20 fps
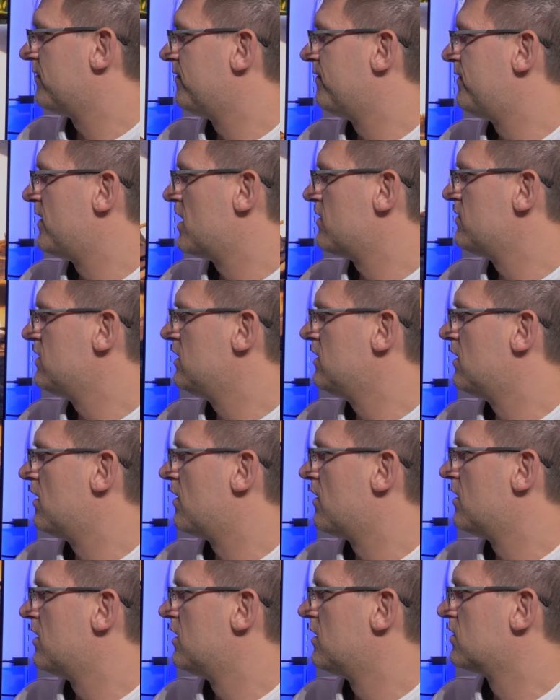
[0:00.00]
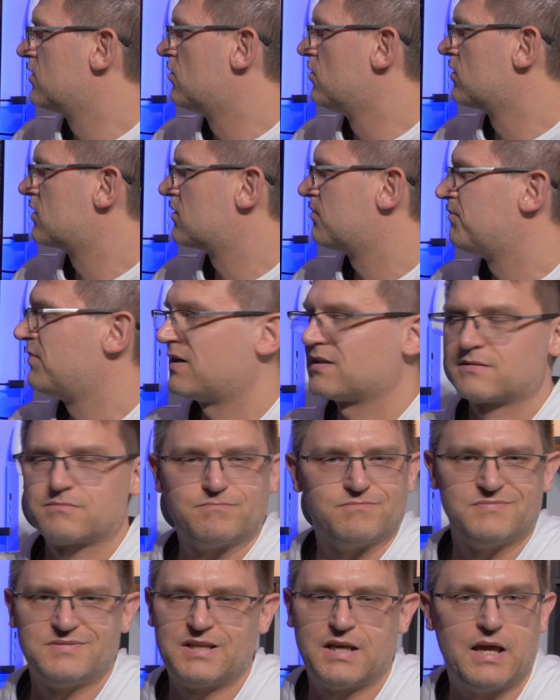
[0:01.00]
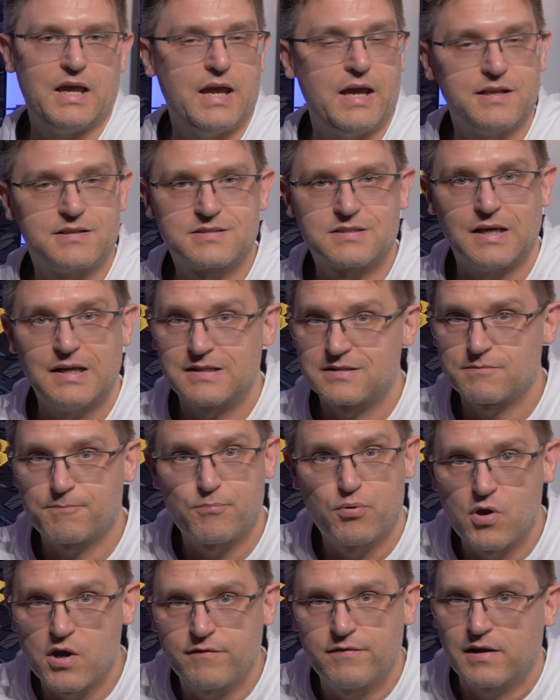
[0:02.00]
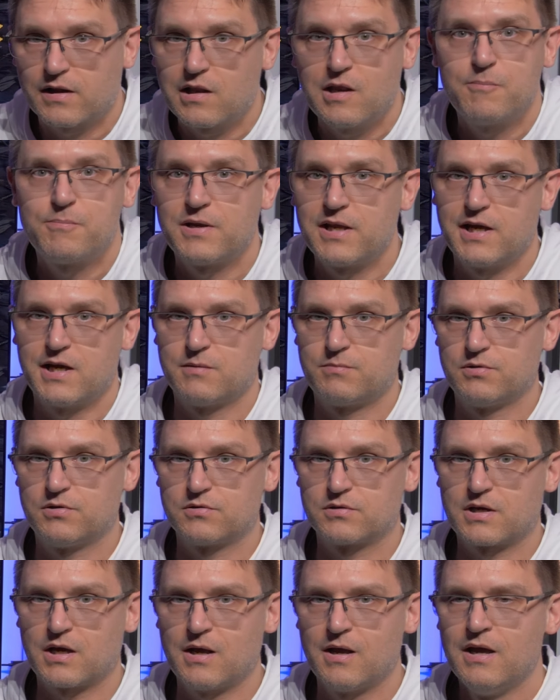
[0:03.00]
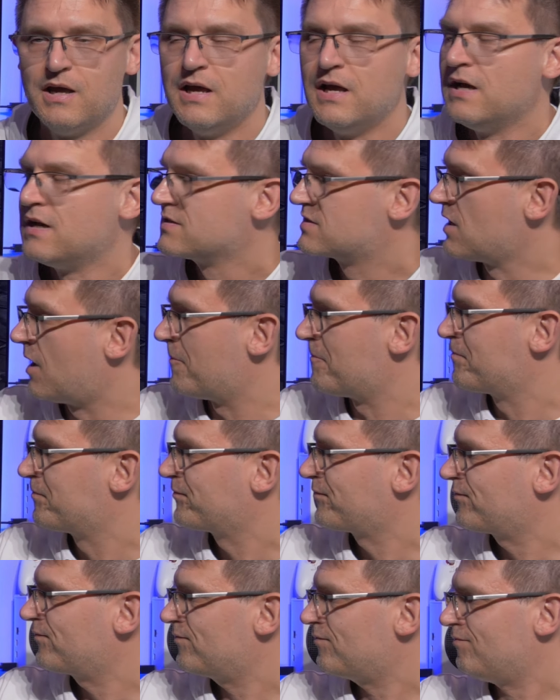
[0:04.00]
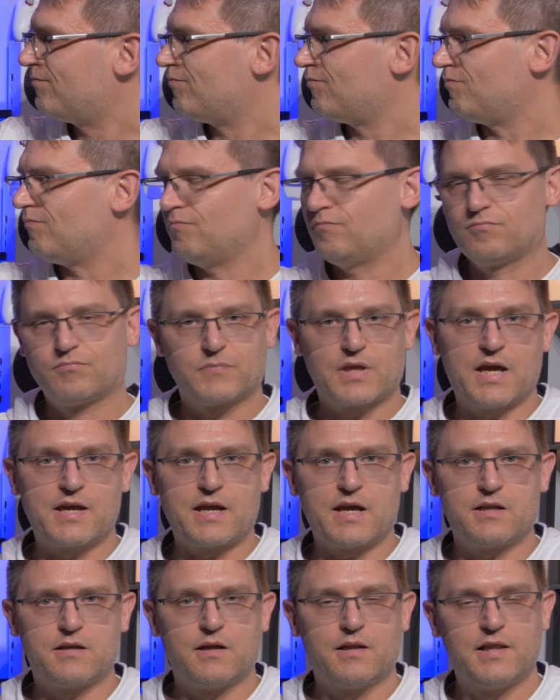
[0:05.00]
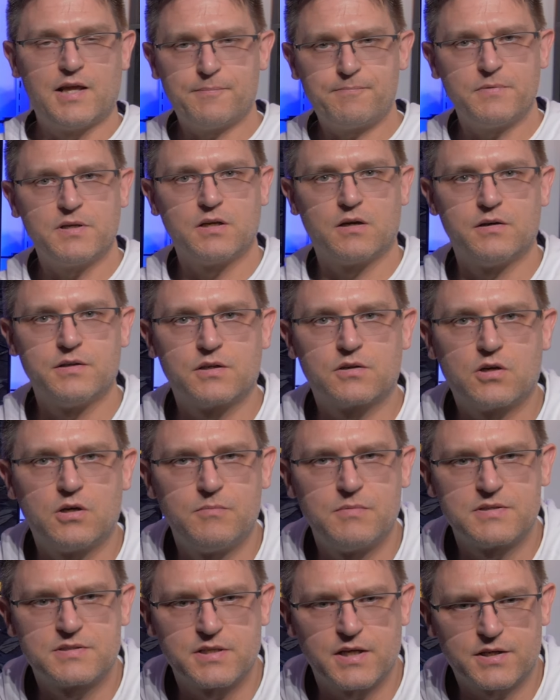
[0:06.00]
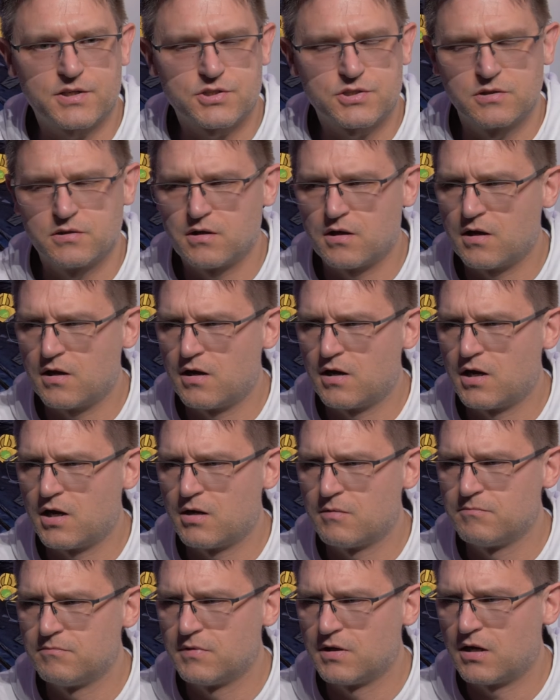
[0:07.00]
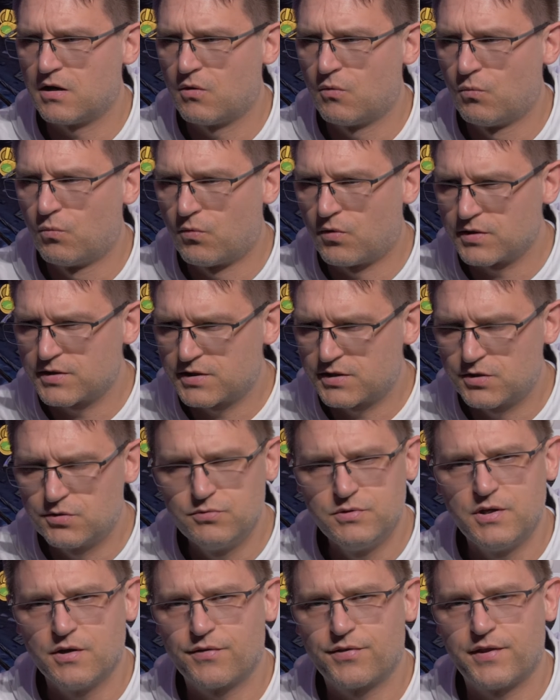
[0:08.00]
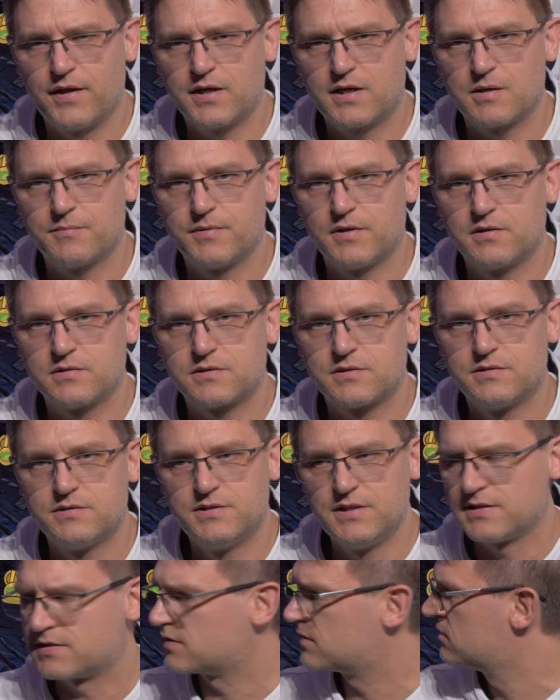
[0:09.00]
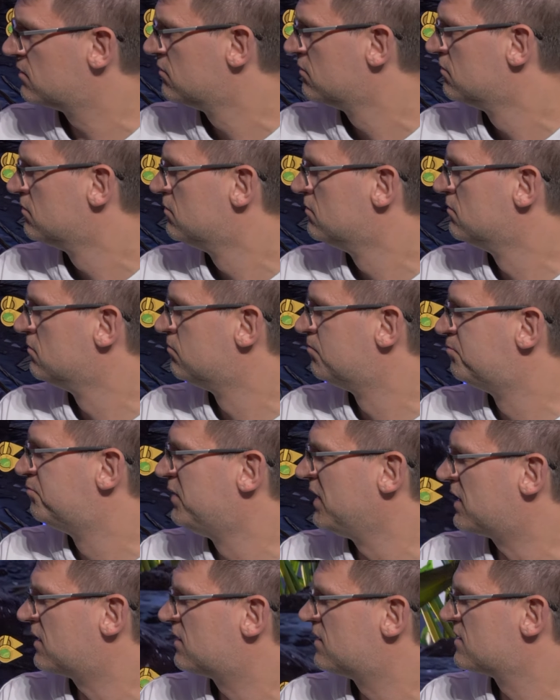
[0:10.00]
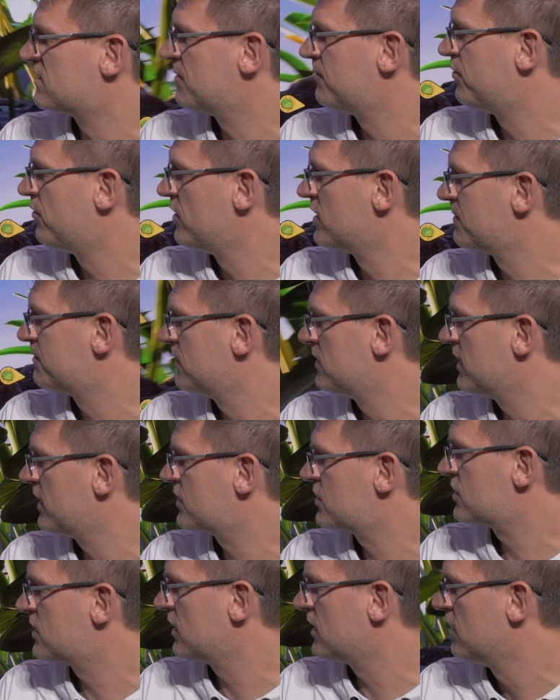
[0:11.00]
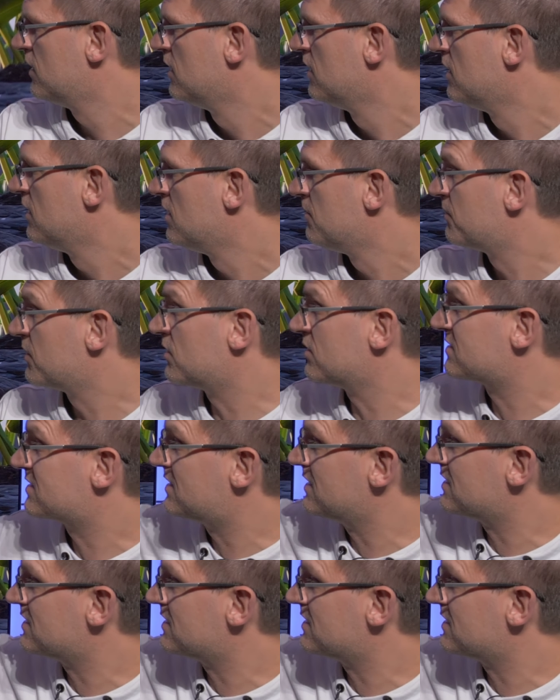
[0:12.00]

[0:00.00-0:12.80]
very good, but it's perfectly playable, okay? So again, let me know in the comment section, what do you think about this big disappointment actually? Because